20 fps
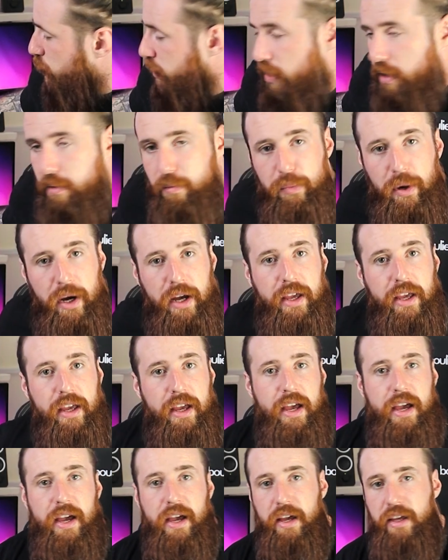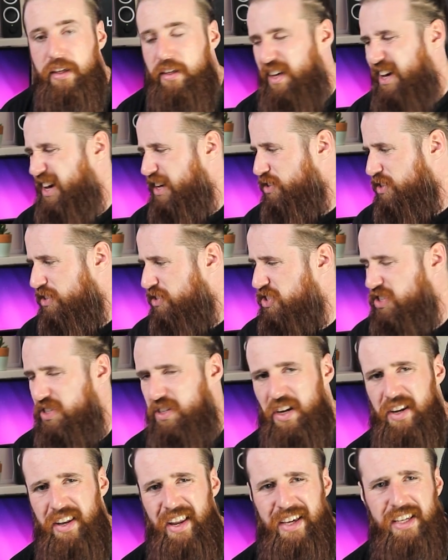on it, but yeah, it's just
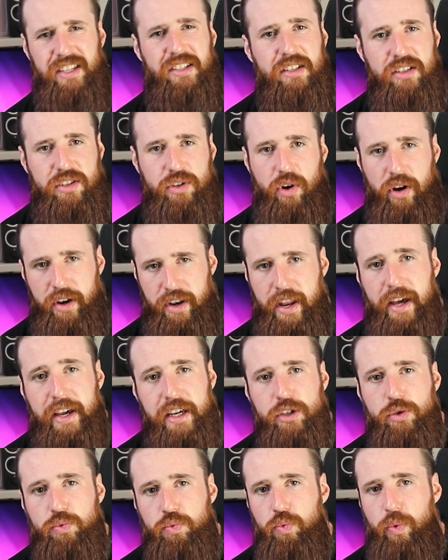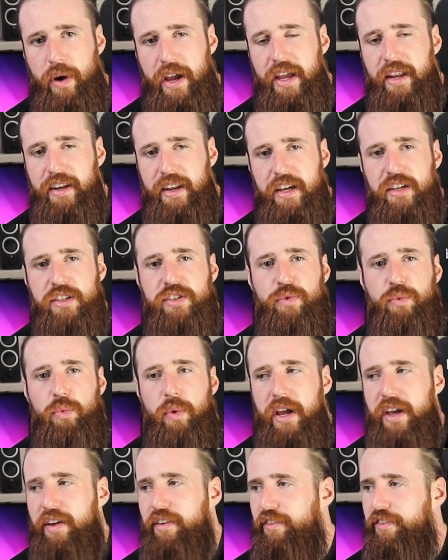it's got a nice weight
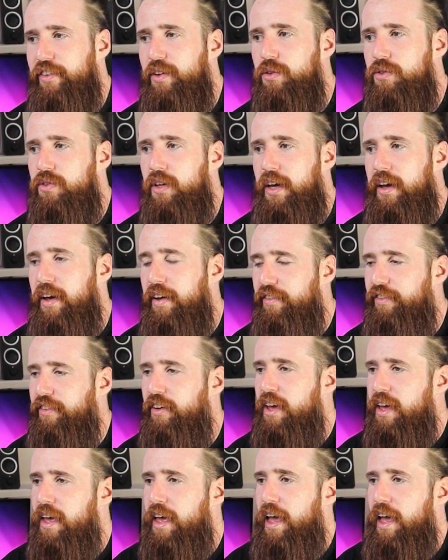and feel to it.